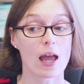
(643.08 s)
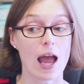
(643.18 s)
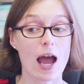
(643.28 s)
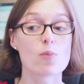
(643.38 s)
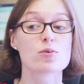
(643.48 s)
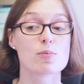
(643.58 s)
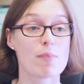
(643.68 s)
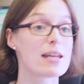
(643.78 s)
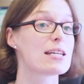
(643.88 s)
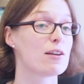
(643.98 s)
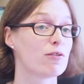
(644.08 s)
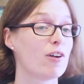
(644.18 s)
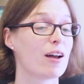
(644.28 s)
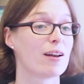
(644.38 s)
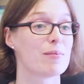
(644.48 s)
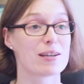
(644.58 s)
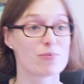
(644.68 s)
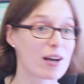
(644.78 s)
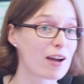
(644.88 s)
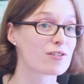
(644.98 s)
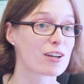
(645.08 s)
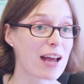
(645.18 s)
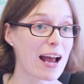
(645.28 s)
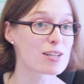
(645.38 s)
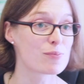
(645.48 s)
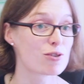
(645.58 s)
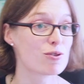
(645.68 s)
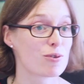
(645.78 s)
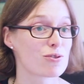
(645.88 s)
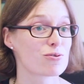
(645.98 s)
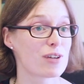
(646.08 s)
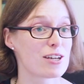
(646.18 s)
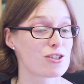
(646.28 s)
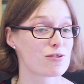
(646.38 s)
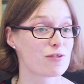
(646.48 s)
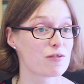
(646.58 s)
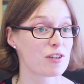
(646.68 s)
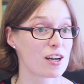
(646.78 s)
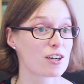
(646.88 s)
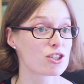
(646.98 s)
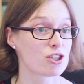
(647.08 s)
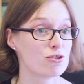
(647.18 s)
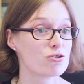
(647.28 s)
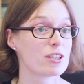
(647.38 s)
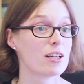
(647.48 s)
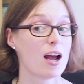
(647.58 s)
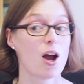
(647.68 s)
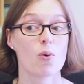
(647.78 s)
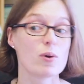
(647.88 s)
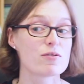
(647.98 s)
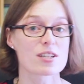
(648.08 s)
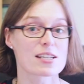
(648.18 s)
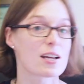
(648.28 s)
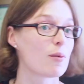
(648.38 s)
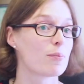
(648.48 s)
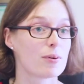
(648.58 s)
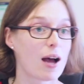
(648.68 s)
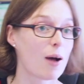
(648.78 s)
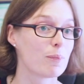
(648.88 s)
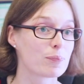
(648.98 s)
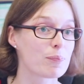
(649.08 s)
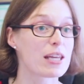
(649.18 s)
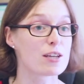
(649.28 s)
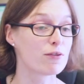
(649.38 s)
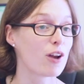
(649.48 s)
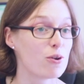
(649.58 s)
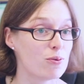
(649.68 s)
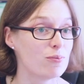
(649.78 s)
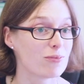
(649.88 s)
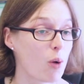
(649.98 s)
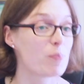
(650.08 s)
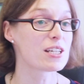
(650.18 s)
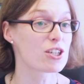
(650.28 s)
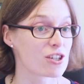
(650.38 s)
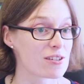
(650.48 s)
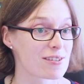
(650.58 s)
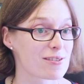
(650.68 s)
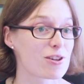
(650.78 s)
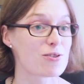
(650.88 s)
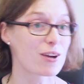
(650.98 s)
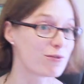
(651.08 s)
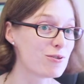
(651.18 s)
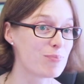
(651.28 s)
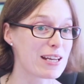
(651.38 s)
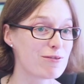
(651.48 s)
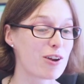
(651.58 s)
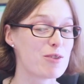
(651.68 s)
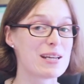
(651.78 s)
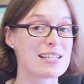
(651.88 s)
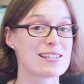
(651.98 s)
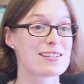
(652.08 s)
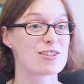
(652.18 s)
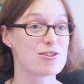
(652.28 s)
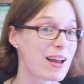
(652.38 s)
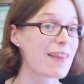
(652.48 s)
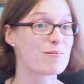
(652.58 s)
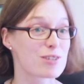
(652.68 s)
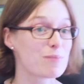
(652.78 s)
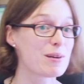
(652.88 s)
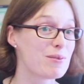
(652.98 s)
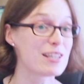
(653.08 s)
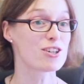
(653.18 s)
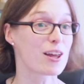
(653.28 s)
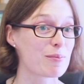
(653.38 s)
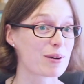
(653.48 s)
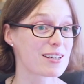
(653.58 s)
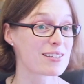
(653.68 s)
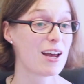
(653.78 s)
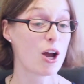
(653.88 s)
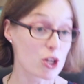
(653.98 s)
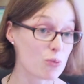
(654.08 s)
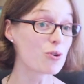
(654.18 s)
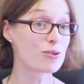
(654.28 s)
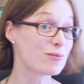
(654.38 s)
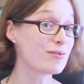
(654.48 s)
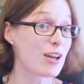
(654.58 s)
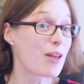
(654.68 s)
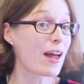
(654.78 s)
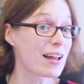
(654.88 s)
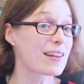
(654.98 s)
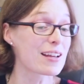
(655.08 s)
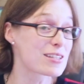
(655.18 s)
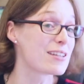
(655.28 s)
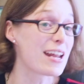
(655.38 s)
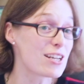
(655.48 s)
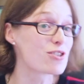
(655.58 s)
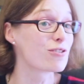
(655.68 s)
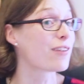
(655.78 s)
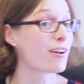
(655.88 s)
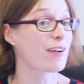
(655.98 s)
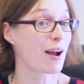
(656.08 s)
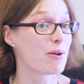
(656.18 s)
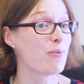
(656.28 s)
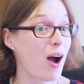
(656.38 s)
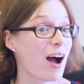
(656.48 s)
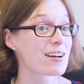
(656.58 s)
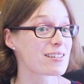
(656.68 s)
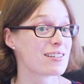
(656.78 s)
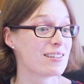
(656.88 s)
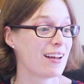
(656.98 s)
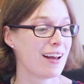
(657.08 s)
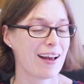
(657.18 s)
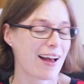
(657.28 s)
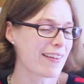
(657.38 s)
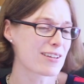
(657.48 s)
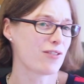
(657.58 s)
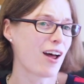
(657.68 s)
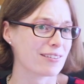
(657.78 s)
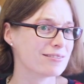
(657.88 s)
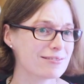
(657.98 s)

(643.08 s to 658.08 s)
help to make it fun. I mean, when I've done asthma group consultations for younger children, we've set up peak flow competitions. So you get a few peak flow meters and you get them to compete with each other because you want, that's the nature of how it works, and that's fun.